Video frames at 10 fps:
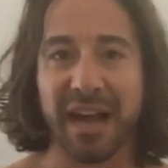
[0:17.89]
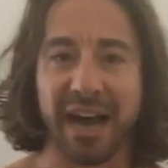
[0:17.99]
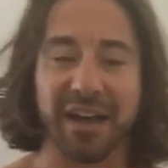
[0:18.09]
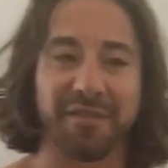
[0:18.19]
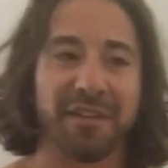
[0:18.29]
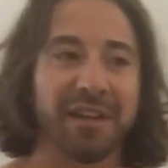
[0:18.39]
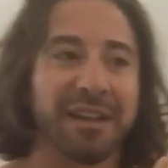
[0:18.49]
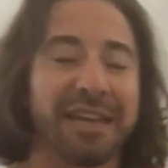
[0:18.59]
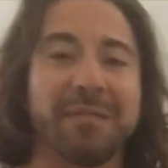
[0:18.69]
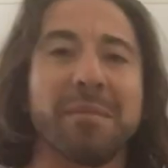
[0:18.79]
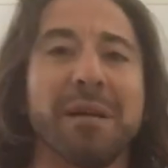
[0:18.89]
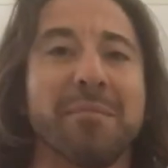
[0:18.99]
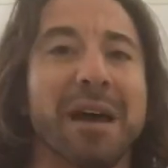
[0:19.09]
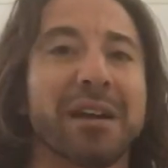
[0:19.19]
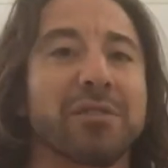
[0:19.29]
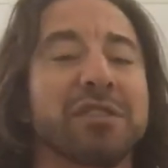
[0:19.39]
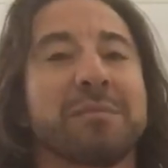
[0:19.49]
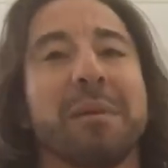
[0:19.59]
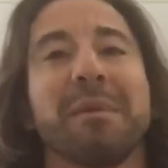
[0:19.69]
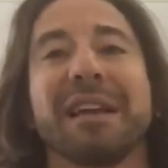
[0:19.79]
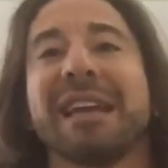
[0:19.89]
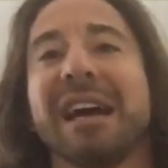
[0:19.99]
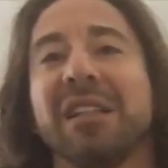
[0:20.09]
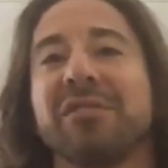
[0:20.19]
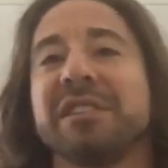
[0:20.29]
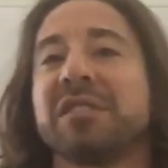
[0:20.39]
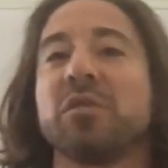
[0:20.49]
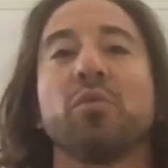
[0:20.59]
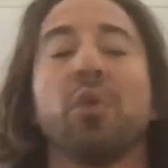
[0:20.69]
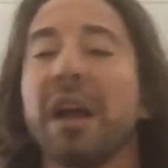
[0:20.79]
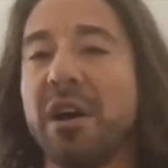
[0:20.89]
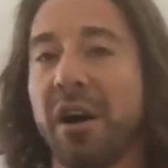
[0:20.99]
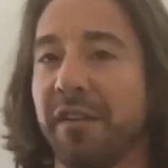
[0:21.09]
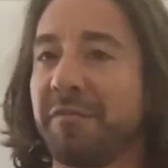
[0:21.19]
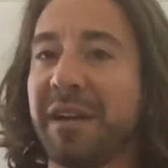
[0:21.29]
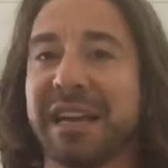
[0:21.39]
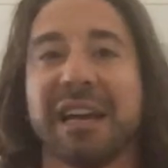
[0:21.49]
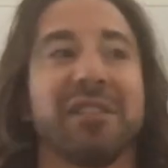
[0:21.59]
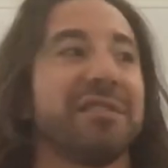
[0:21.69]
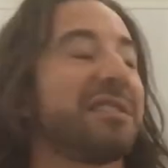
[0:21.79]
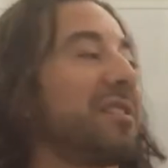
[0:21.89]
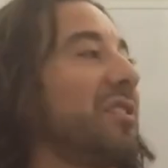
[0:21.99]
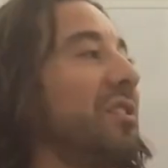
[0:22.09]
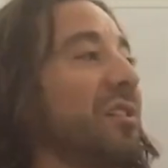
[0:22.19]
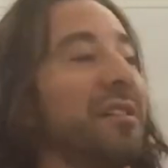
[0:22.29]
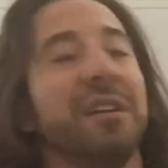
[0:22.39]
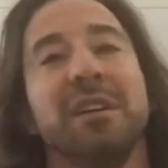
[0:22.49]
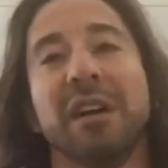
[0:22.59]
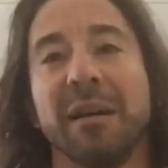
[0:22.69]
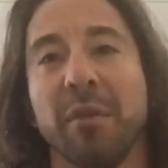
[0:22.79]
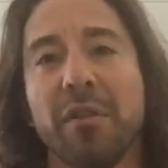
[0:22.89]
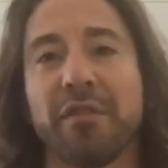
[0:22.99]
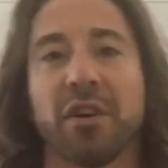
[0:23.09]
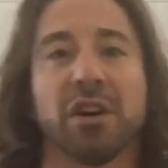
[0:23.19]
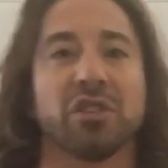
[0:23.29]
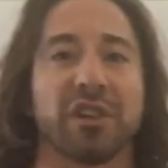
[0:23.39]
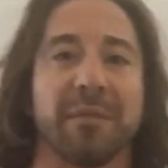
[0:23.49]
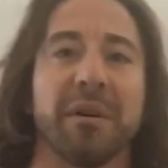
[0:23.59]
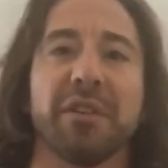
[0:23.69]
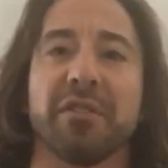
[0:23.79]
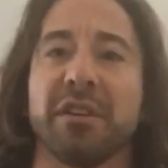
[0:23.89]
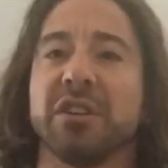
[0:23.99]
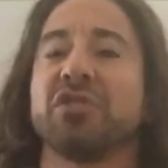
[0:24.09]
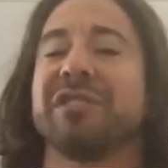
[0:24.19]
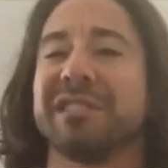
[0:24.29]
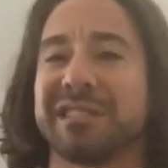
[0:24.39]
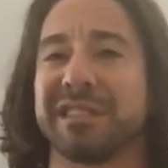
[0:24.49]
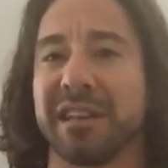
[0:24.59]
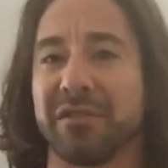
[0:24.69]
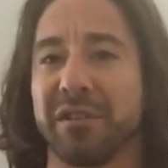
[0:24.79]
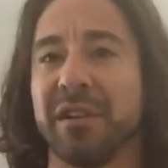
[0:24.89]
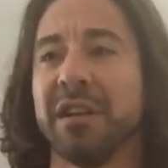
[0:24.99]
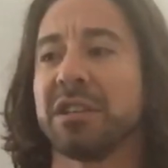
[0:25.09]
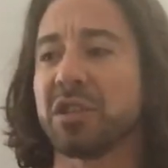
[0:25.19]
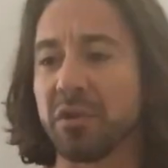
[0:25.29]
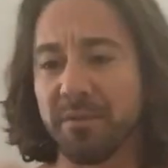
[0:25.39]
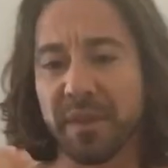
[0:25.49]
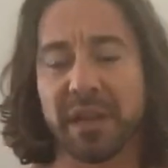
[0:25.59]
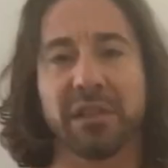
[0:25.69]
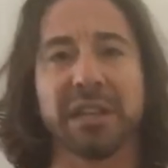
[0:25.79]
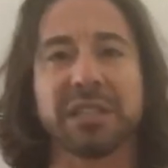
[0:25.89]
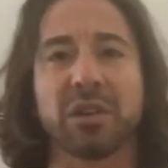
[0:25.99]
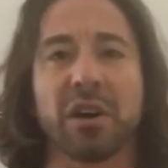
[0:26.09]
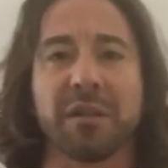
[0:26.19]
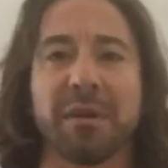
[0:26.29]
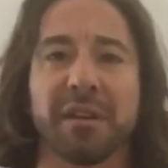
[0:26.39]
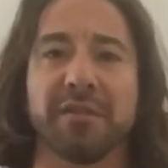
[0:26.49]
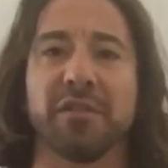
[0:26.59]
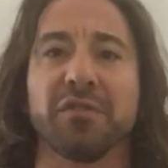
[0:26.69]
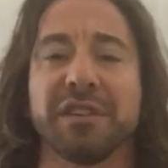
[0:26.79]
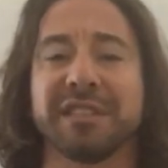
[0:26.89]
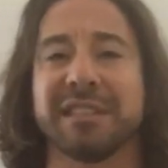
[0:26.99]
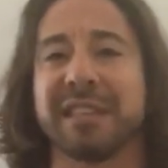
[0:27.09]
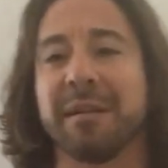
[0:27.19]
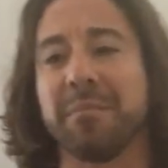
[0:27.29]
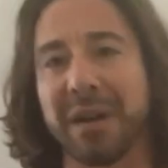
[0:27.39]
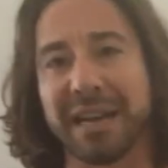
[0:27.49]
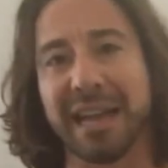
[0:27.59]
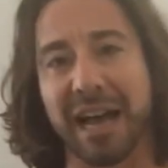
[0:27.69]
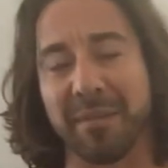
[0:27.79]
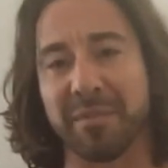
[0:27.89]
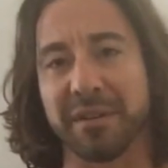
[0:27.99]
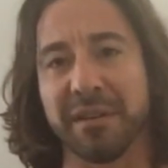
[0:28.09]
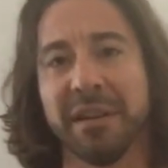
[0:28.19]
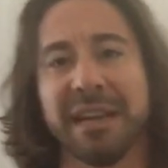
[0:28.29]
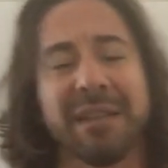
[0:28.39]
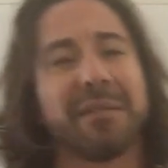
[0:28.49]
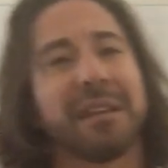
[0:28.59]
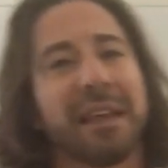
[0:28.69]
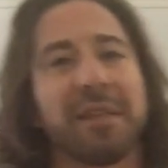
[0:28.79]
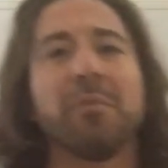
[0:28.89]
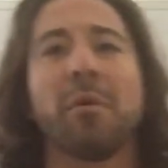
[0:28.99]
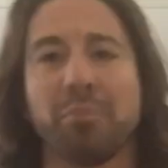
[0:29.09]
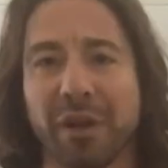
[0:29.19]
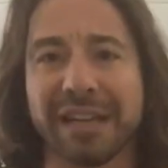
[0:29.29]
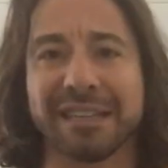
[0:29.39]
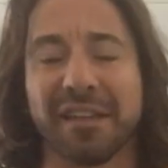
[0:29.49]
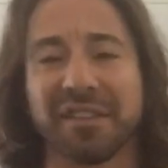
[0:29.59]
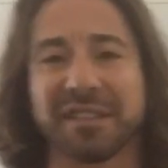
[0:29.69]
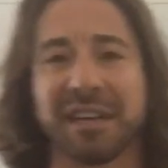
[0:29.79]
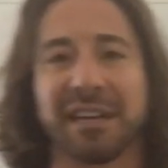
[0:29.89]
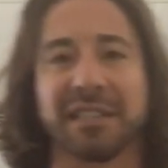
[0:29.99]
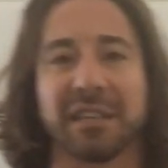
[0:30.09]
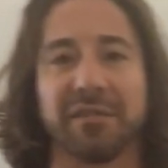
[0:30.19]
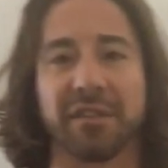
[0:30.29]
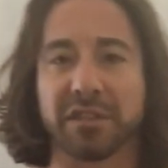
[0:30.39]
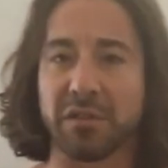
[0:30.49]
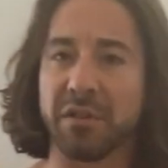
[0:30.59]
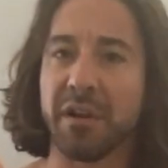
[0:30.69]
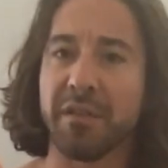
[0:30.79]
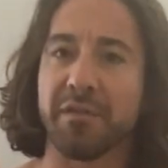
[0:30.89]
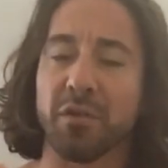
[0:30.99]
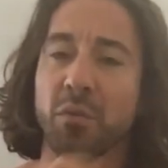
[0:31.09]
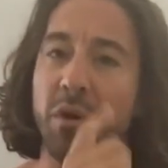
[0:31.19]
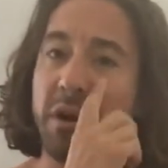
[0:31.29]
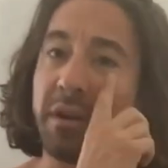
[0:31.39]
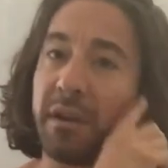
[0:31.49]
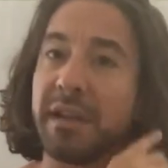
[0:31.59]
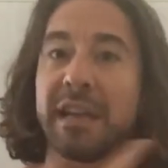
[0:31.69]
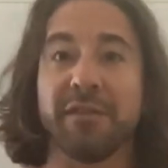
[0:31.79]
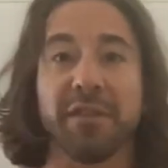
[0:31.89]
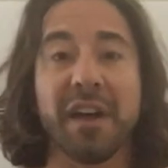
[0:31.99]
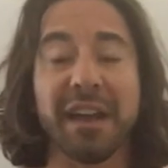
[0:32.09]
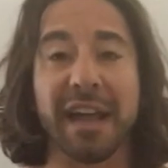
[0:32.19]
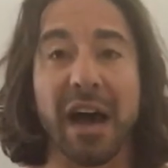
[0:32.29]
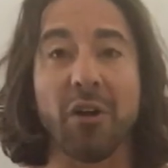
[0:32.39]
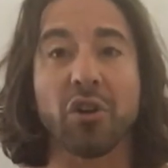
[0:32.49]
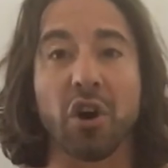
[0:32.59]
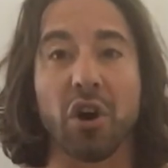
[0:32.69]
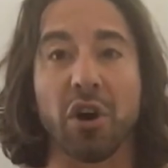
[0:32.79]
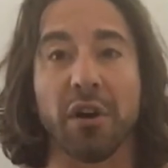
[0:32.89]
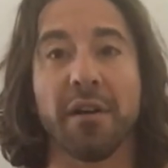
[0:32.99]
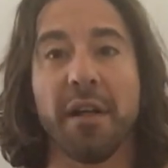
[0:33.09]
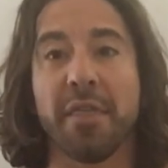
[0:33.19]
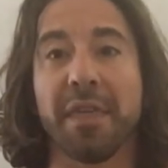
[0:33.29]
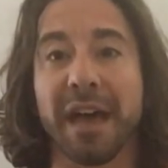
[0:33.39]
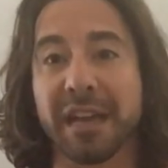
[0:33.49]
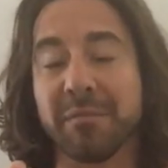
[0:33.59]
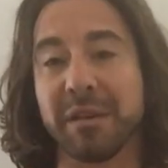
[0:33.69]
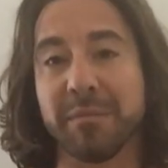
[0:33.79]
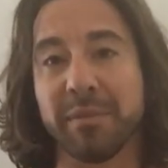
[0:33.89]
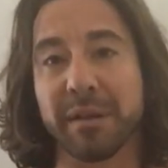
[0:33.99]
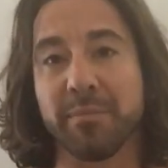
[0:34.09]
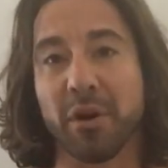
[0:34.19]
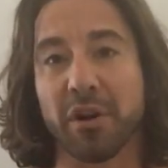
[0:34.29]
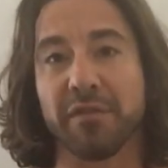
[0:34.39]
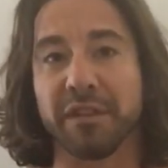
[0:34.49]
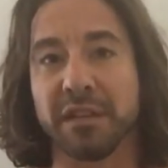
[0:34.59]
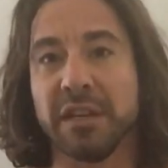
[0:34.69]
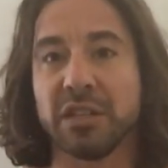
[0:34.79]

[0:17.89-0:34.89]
I've hit my macros, but my calories are way off. My calories are, I'm over 100, I'm under 100, etc. So let's talk about a few reasons that might happen. And then we'll break down the science of it. So for one, if you've had alcohol, that can be a big part of it.